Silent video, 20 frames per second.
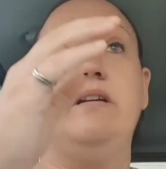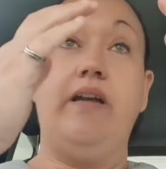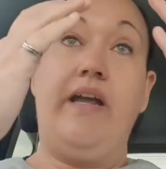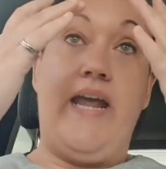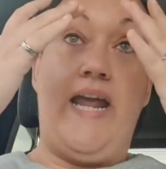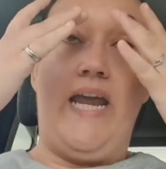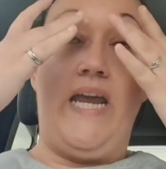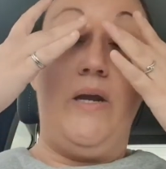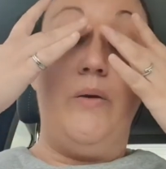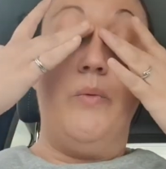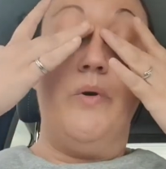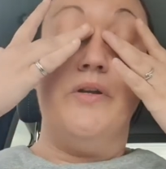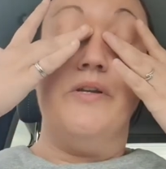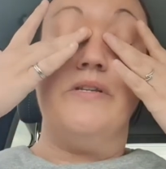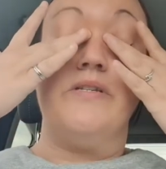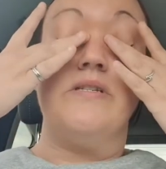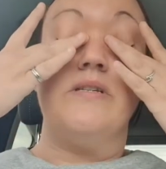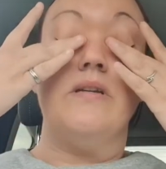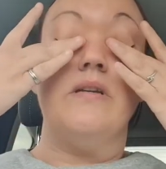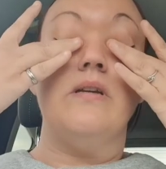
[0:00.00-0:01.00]
he
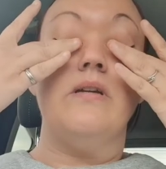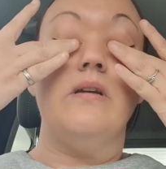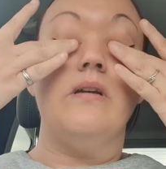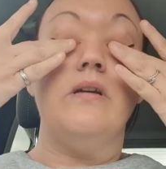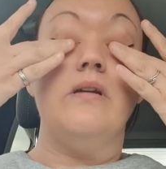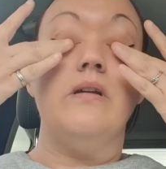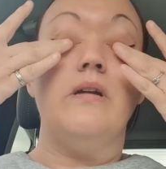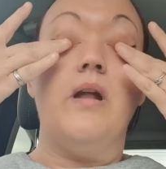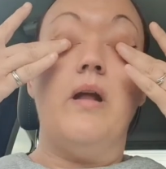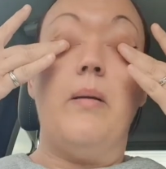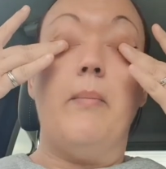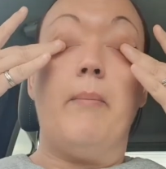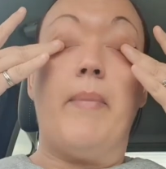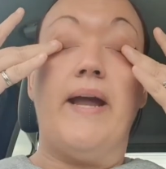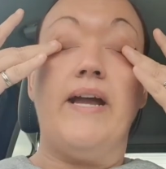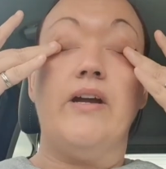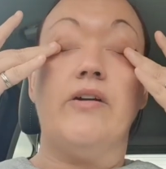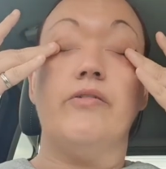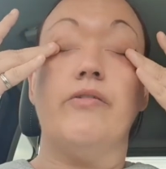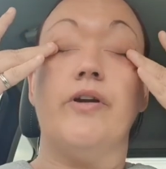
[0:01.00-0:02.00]
would
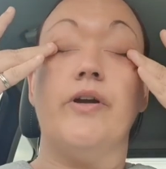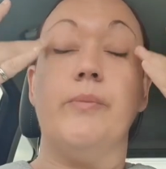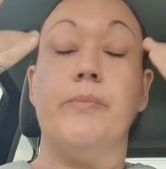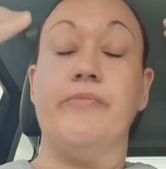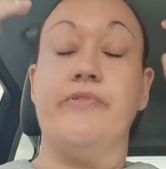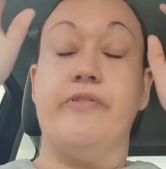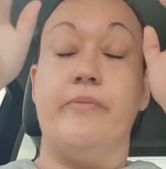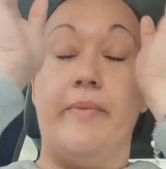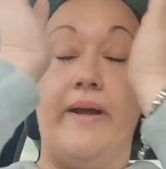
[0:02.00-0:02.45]
make room for